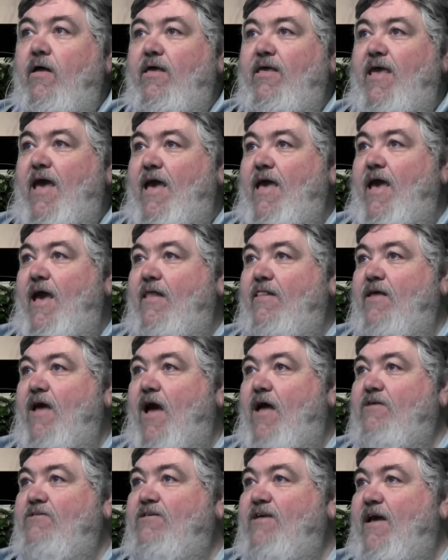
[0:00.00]
Yea, hath
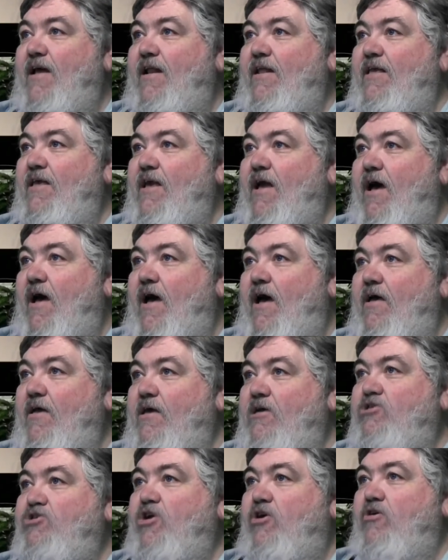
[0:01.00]
God said,
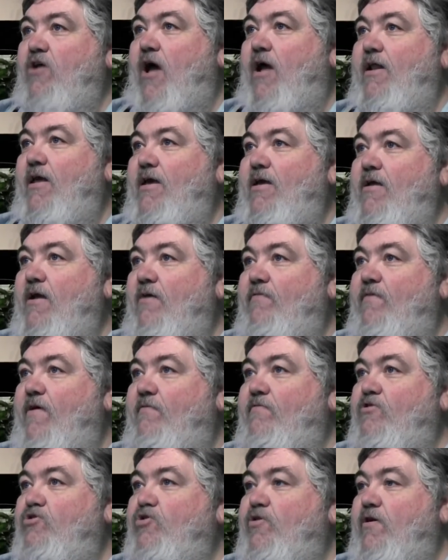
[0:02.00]
ye shall not eat of
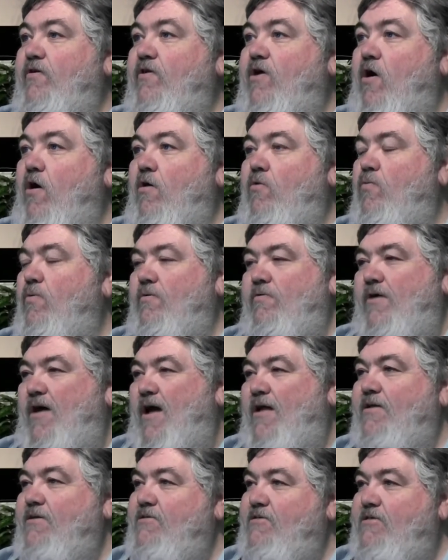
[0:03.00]
every tree of the garden? Well,
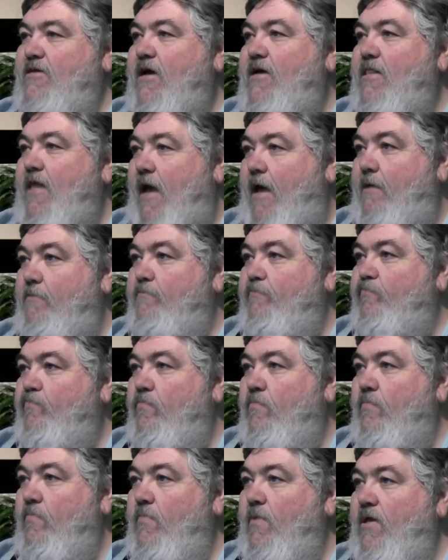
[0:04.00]
God didn't say that.
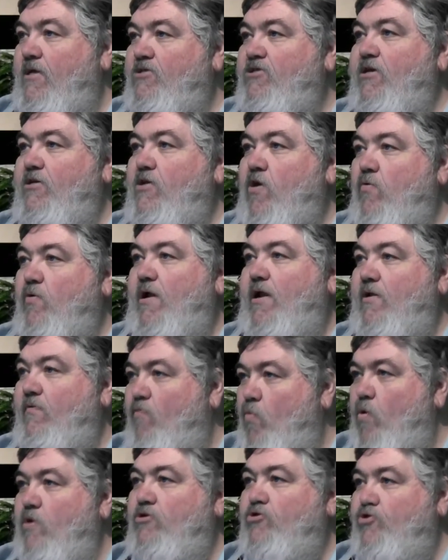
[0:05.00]
He said, don't eat
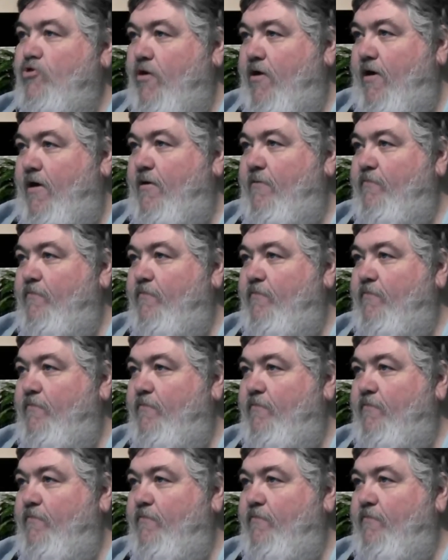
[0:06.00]
of one tree.